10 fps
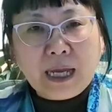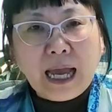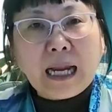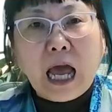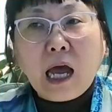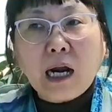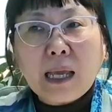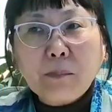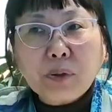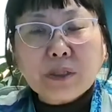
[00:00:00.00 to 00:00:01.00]
and
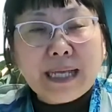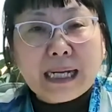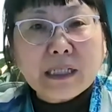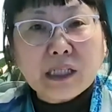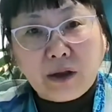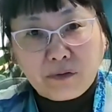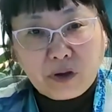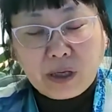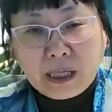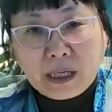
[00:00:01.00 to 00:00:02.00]
only percentage of your
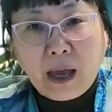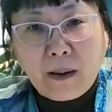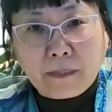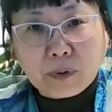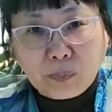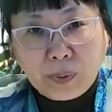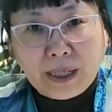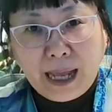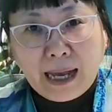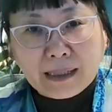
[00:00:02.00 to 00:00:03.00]
income to pay
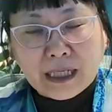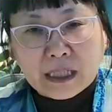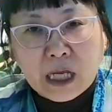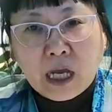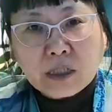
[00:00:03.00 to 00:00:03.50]
taxes.